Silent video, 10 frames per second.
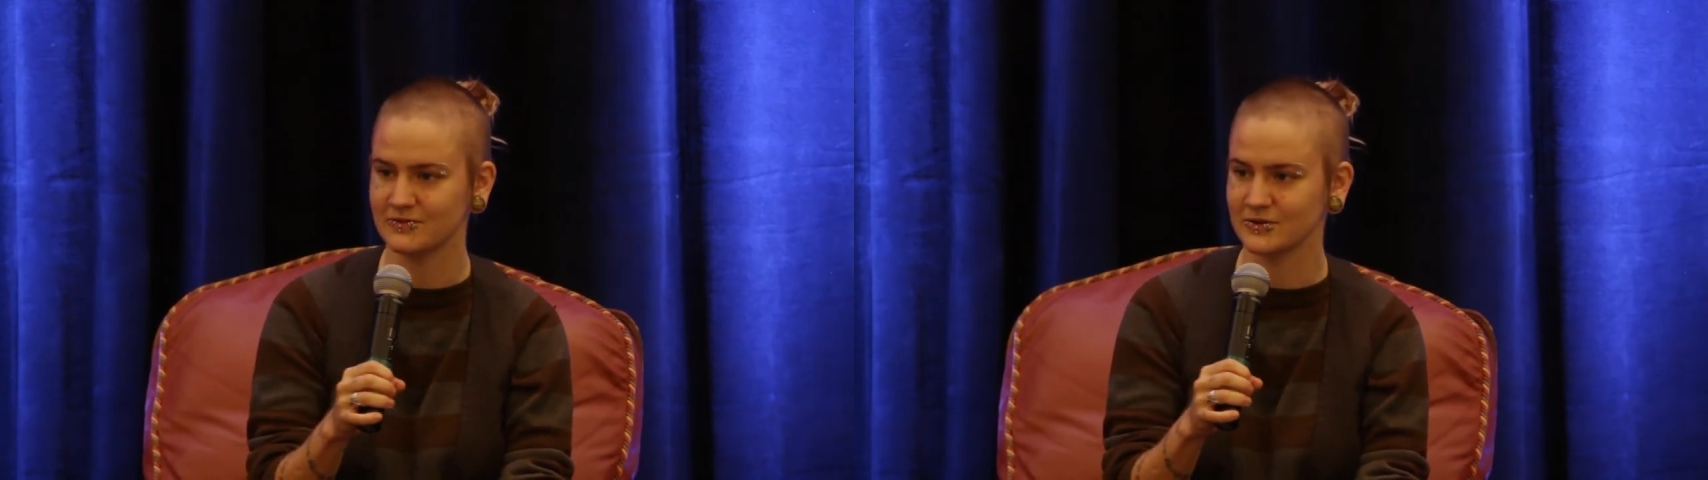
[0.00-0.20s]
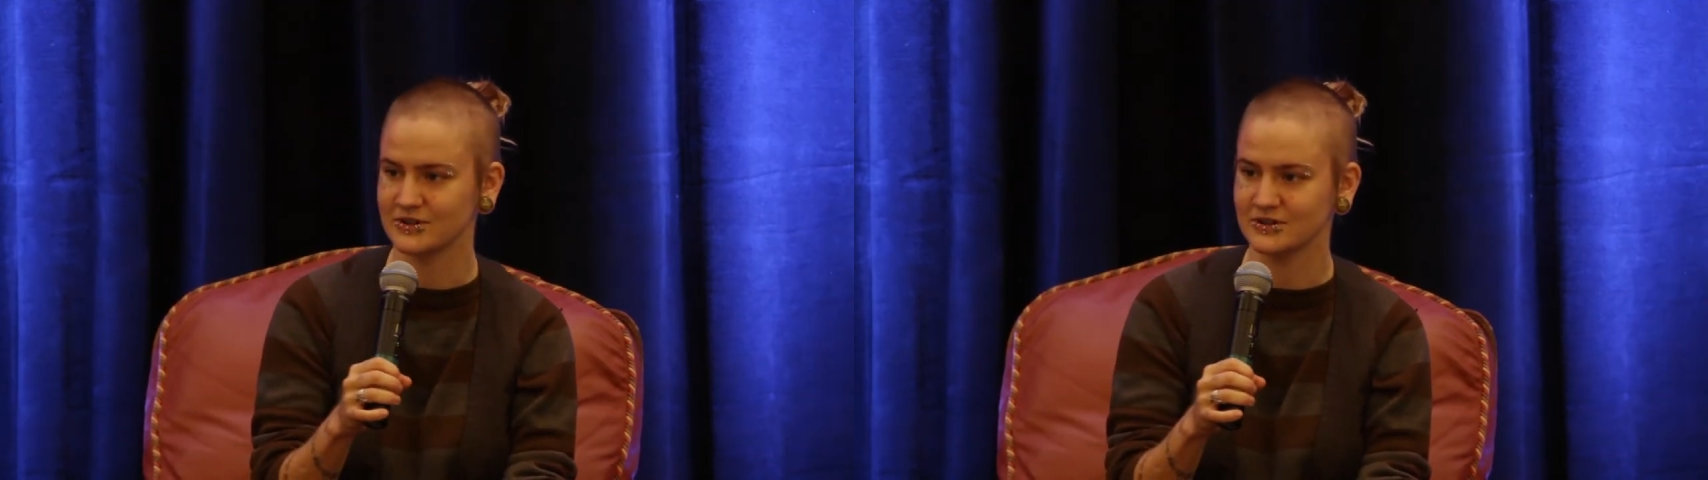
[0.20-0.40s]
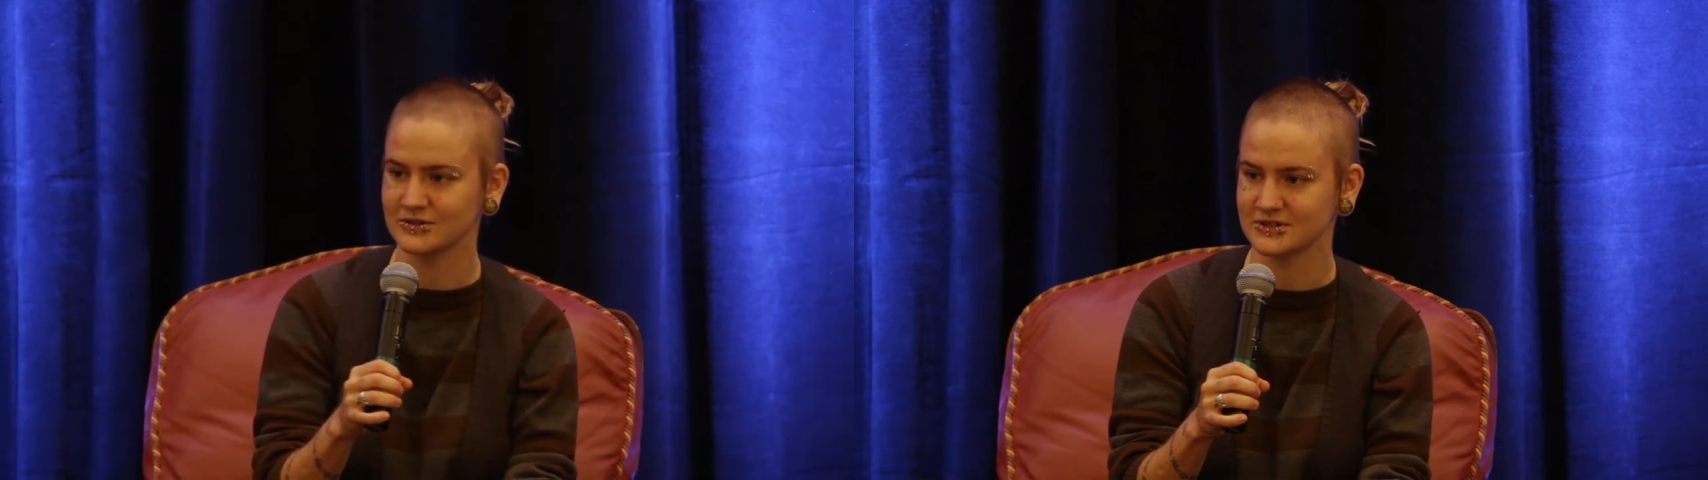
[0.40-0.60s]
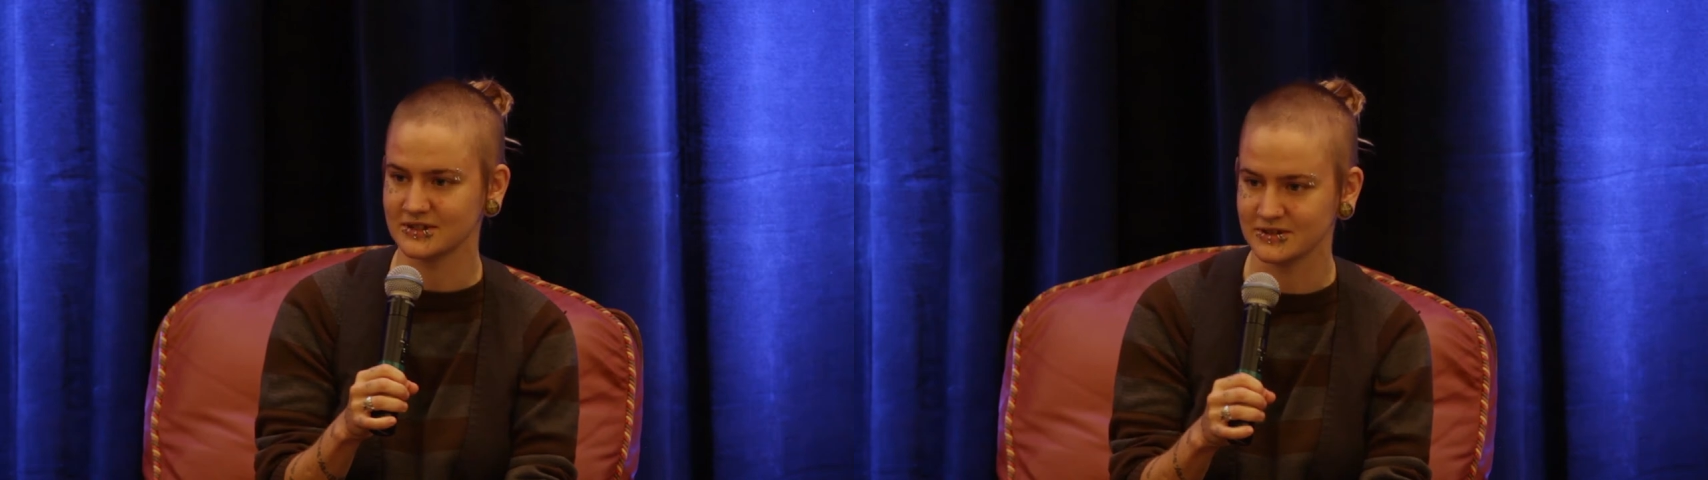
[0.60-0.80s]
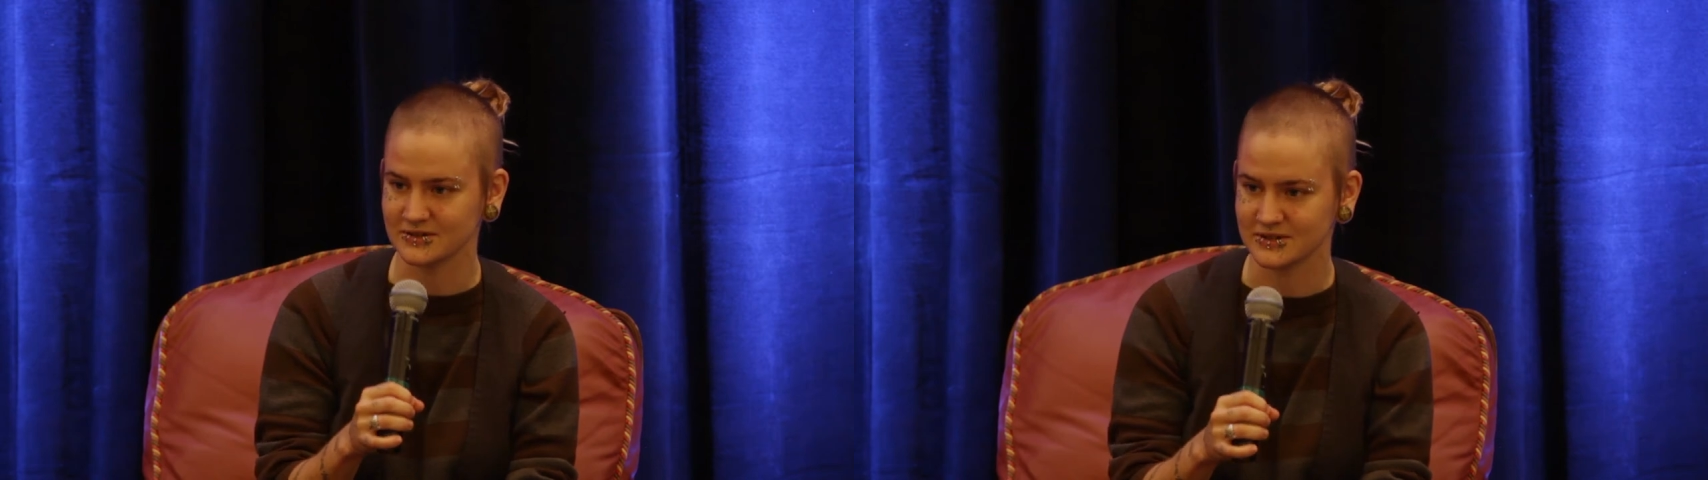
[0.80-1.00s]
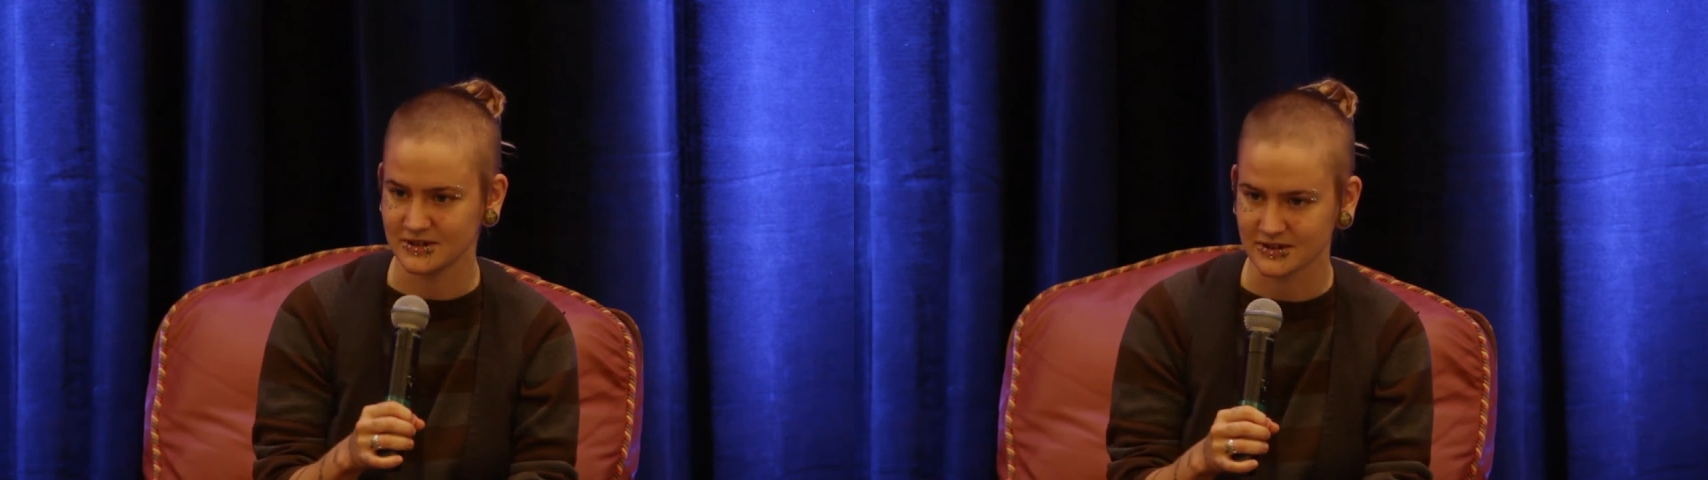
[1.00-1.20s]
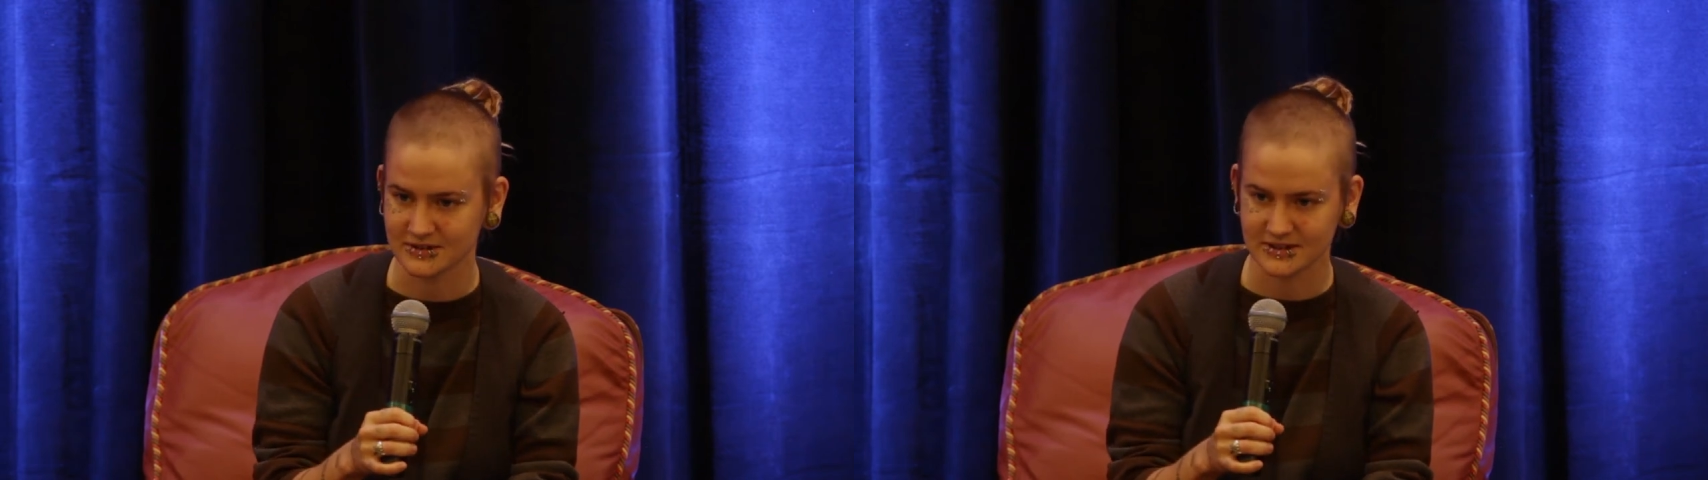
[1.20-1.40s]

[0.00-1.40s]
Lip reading: for years and years and years,